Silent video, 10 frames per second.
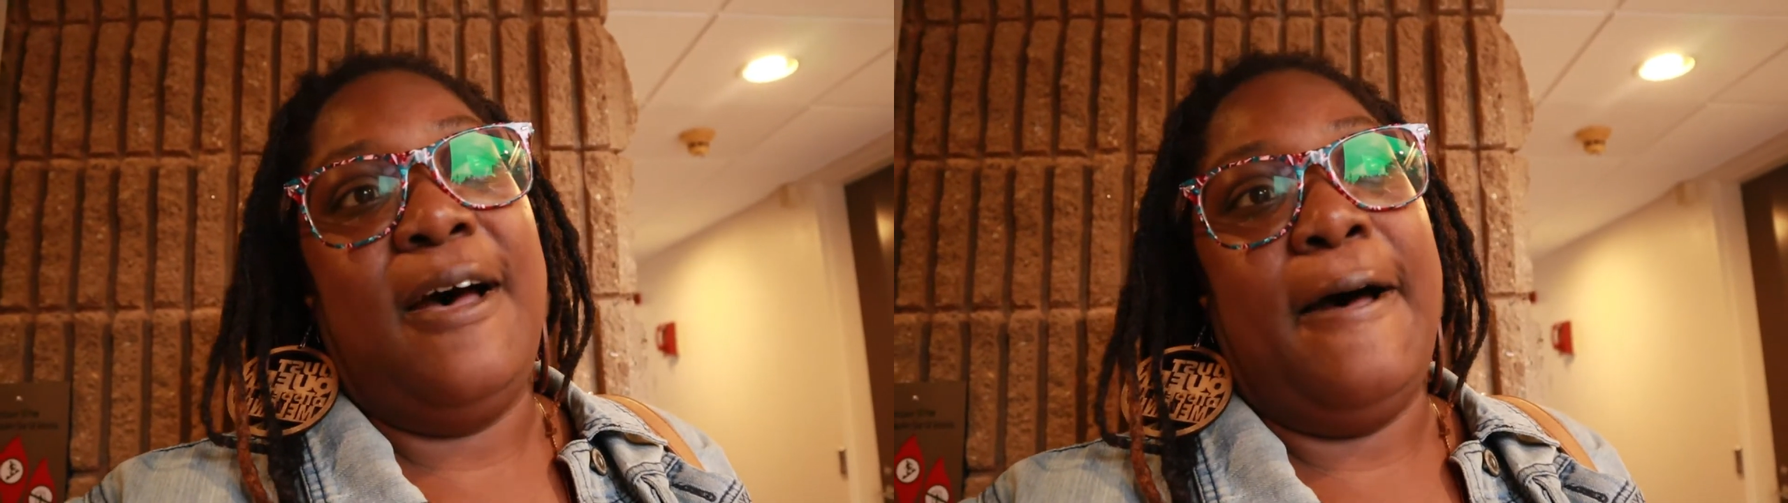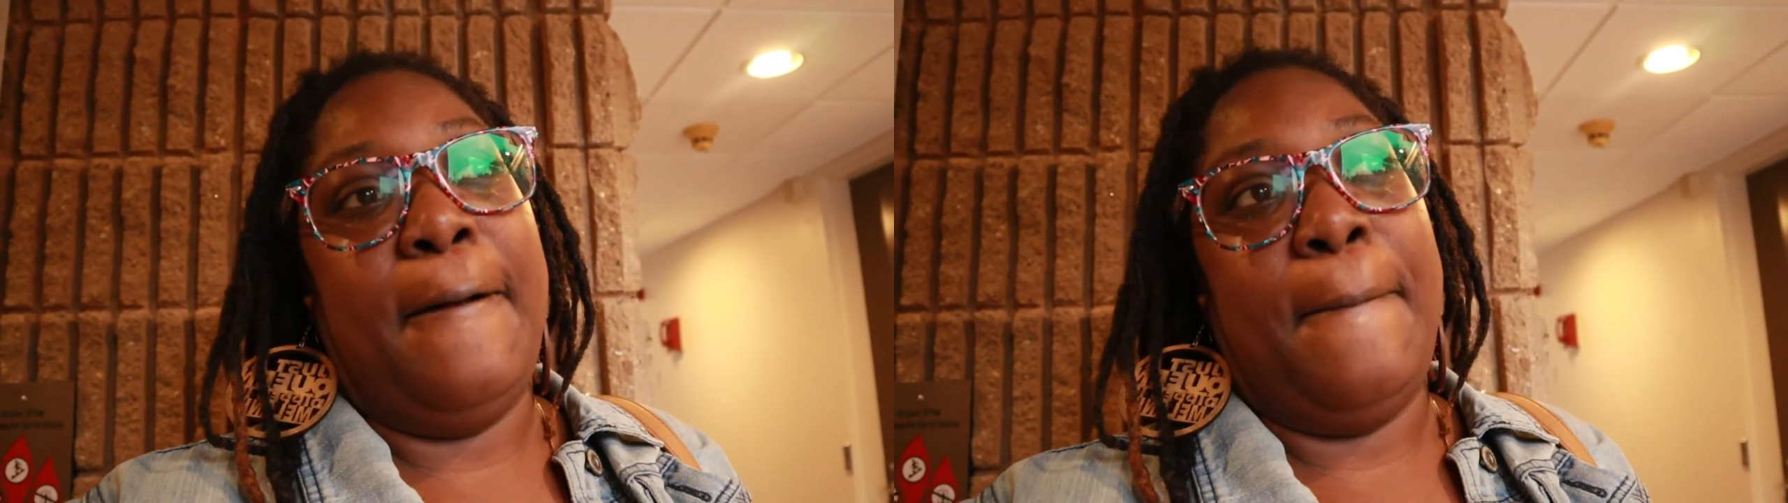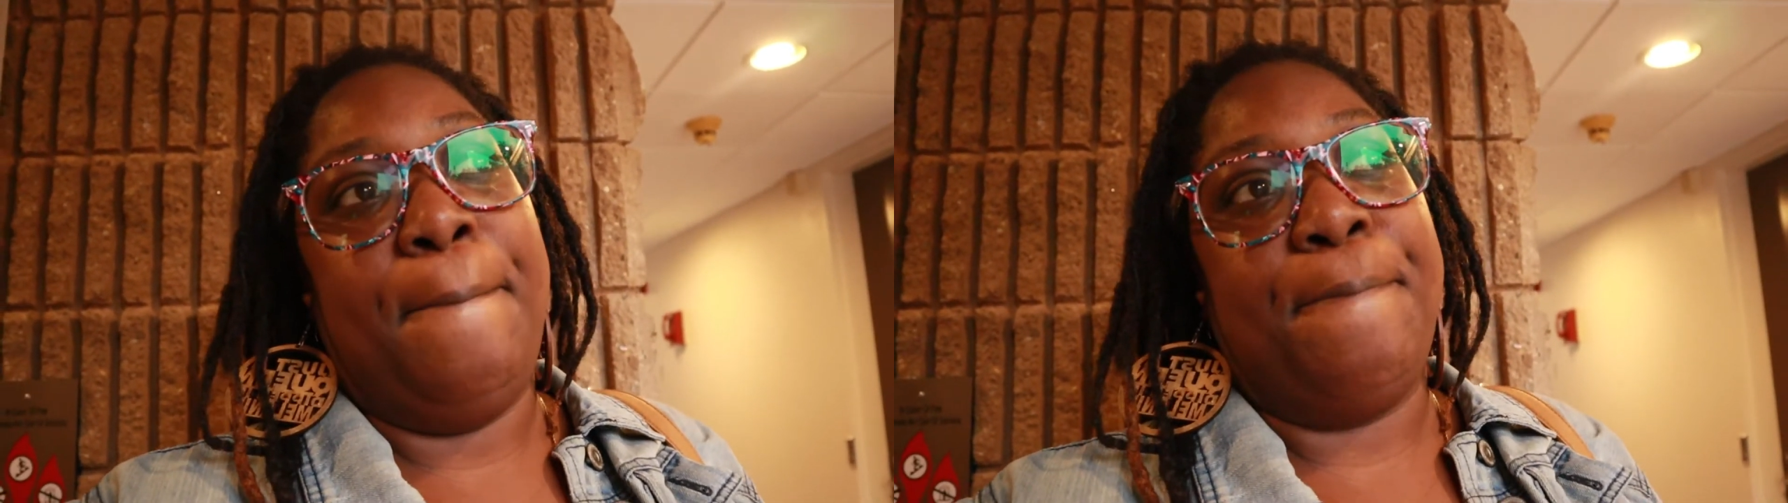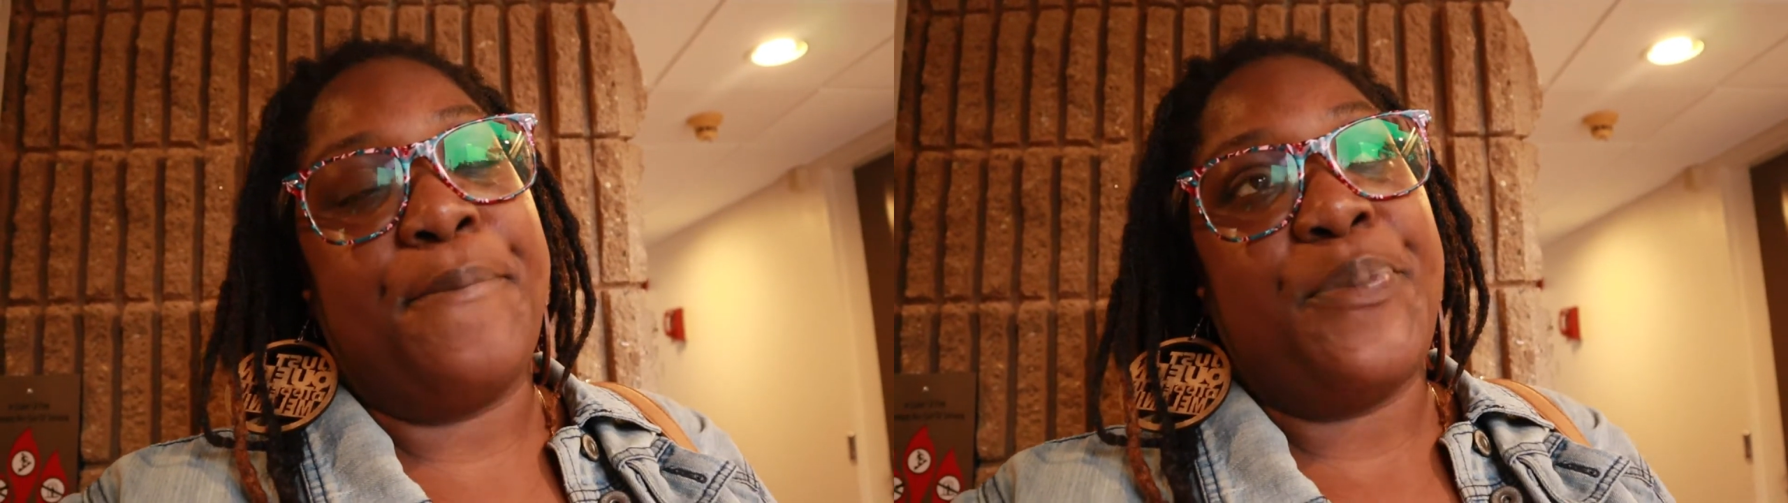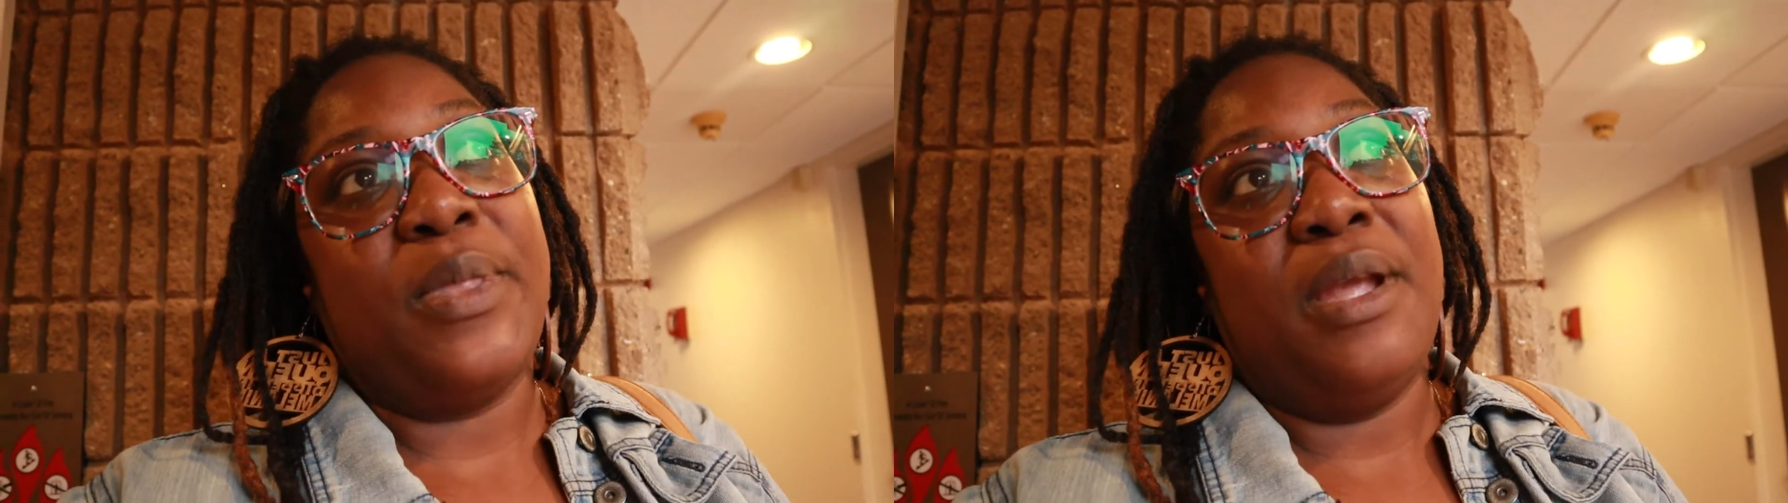
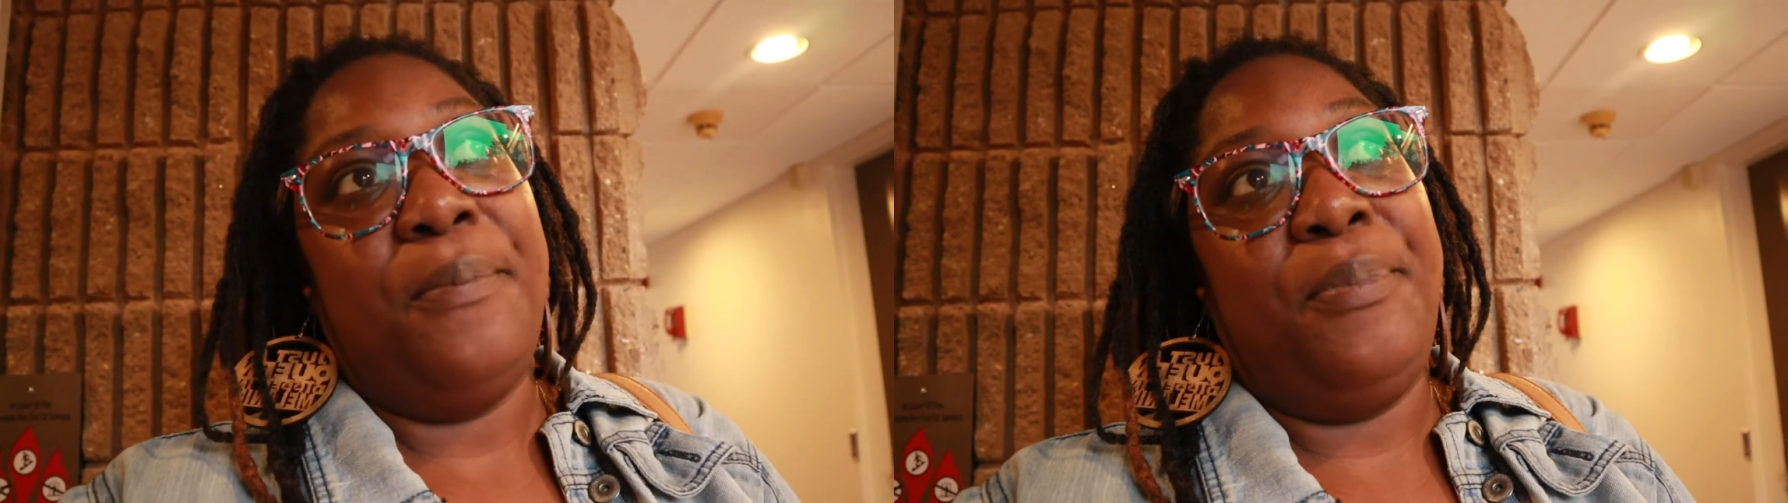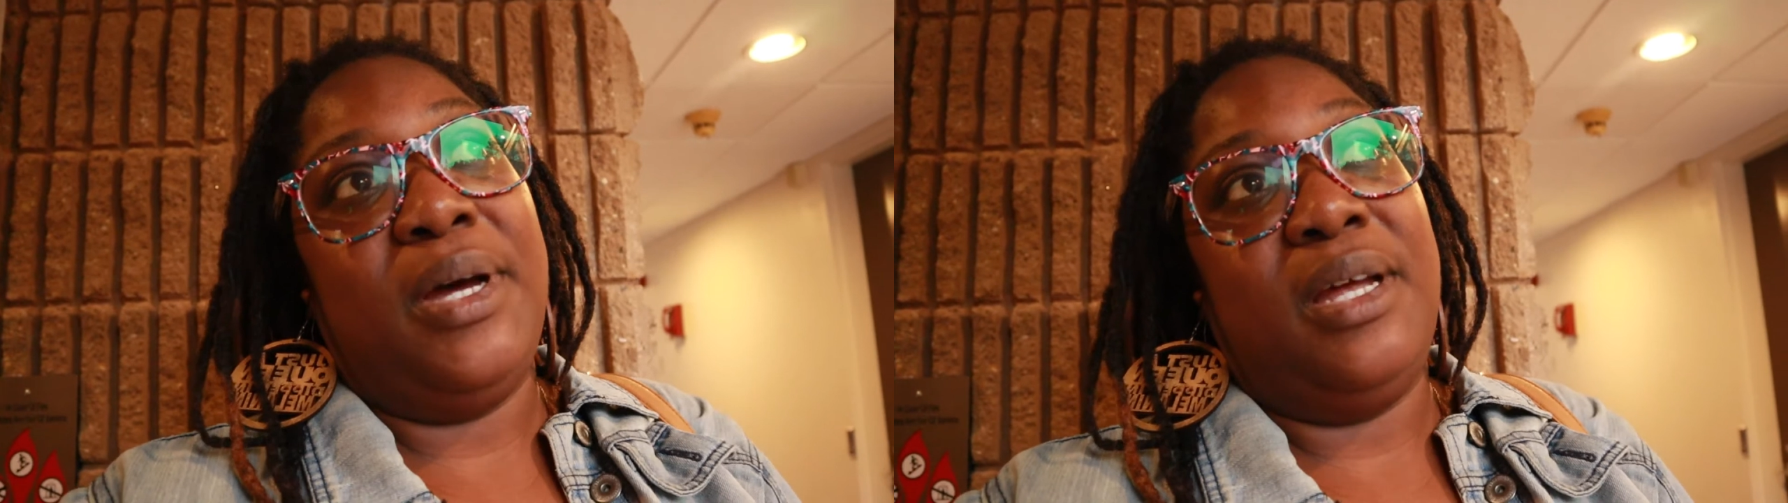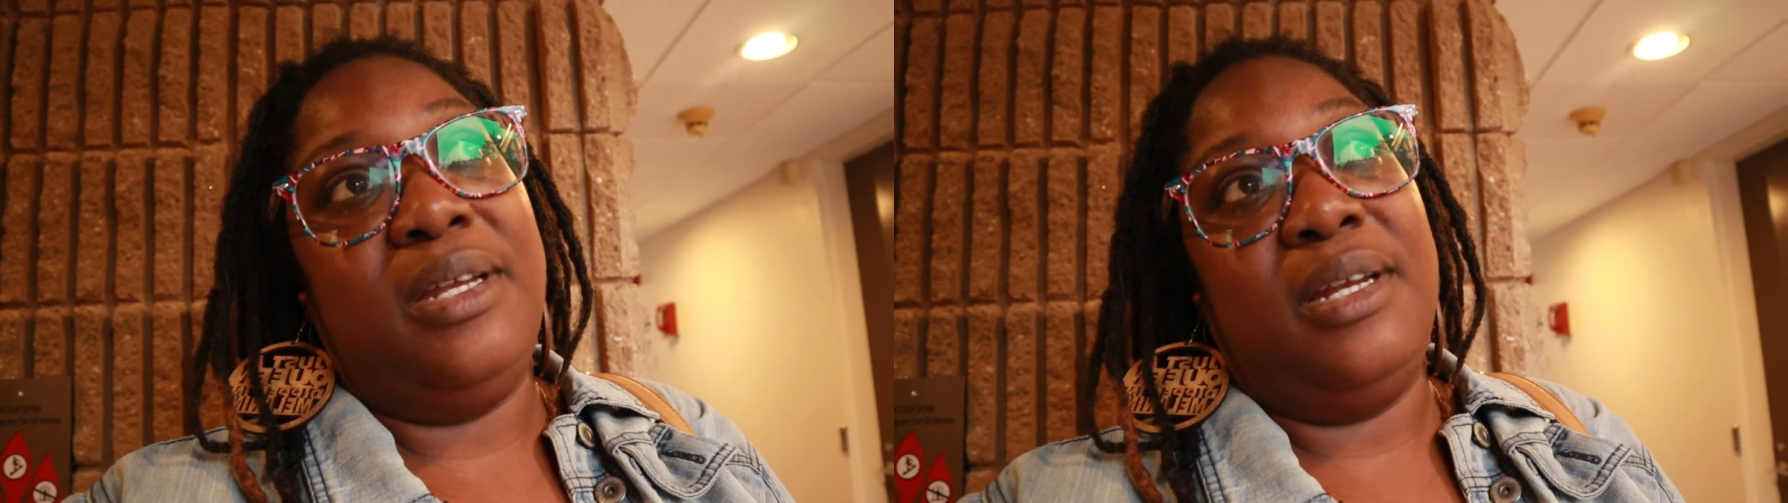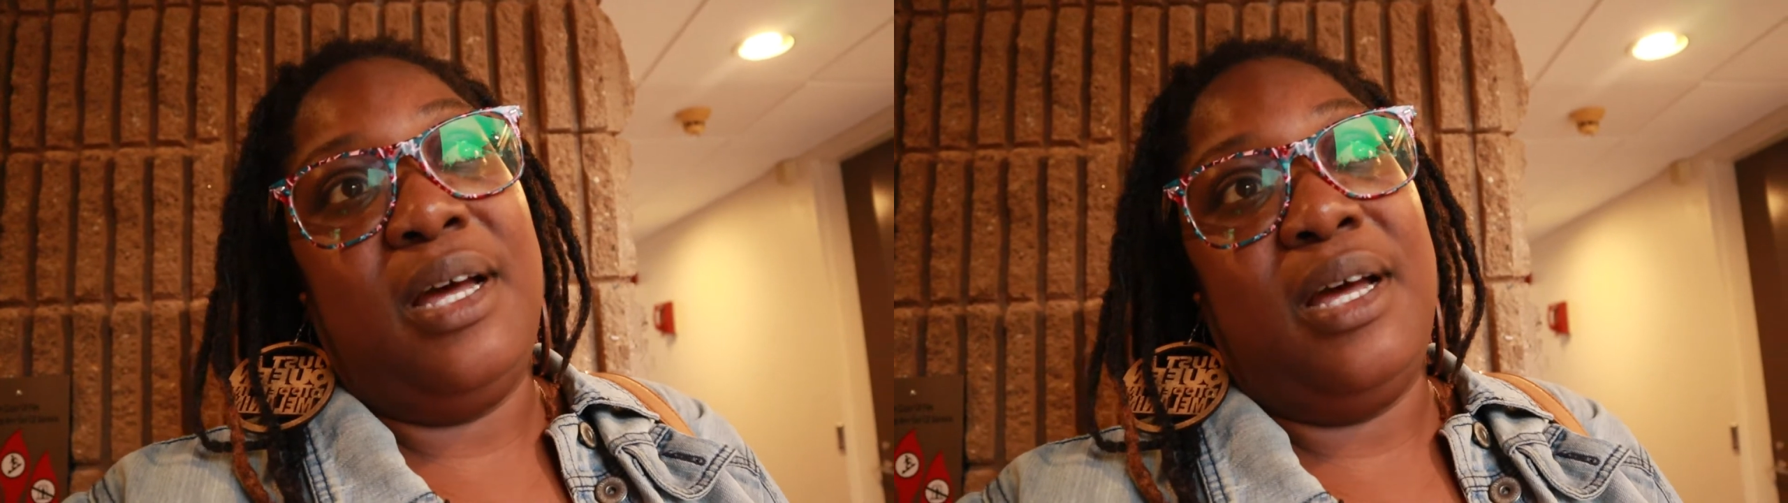But